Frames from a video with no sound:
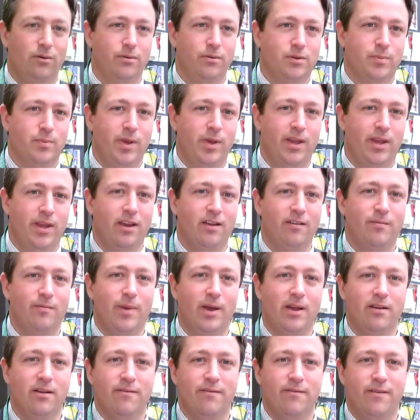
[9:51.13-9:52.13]
speaking of
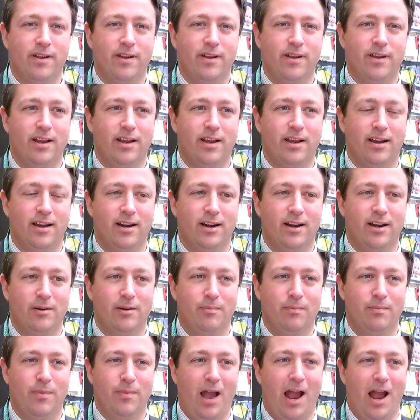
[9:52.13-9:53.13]
benefiting,
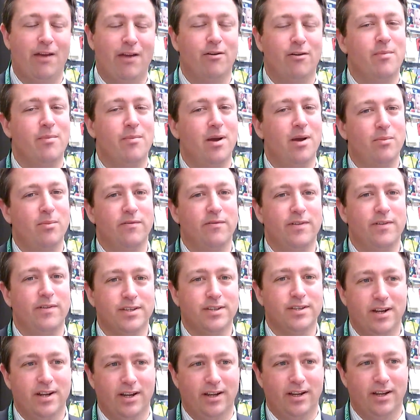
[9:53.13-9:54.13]
I remember
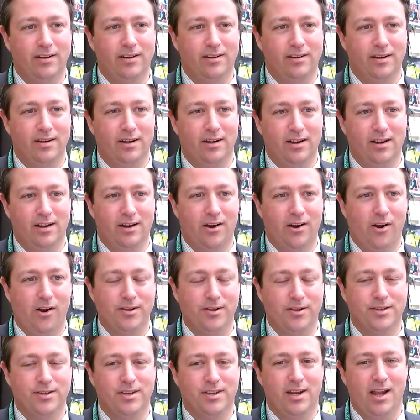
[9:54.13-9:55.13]
visiting
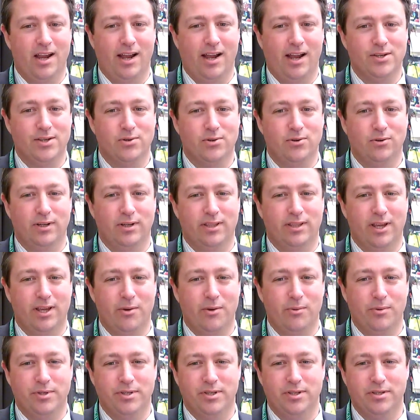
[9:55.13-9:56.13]
Garden City High School. I think
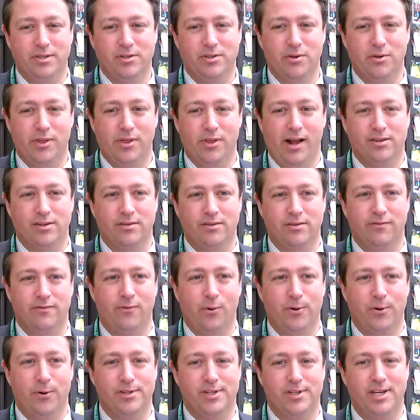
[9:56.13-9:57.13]
it was in
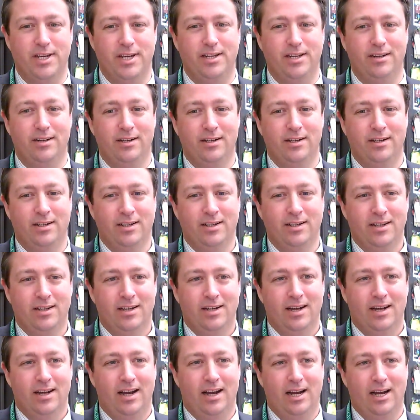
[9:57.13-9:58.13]
2014.
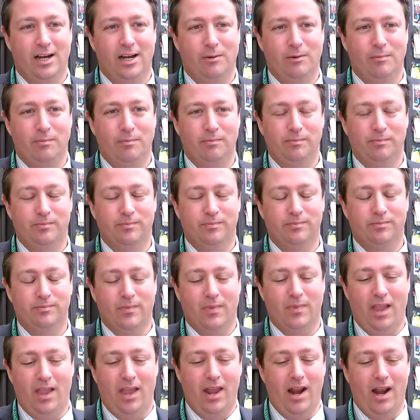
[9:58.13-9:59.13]

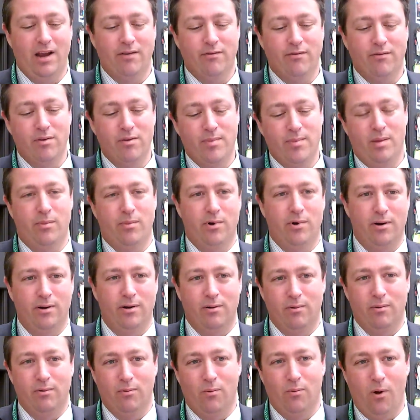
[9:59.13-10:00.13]
And I
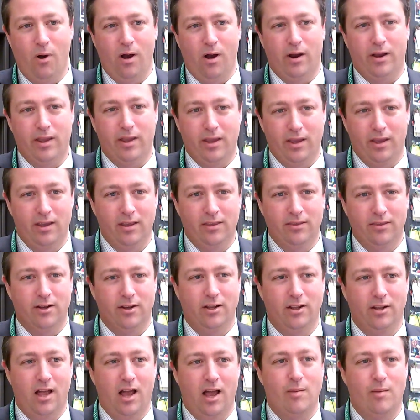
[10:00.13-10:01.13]
remember walking into
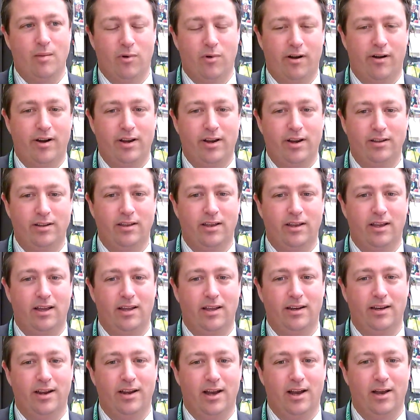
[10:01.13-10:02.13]
the library,
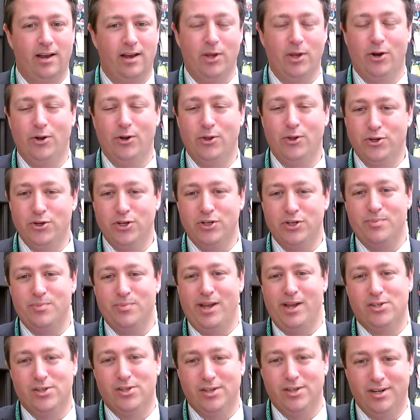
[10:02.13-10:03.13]
and you know, you just
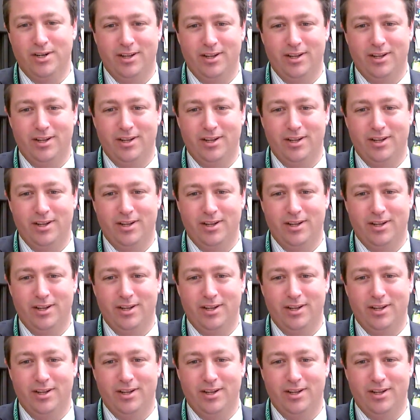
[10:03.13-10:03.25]
mentioned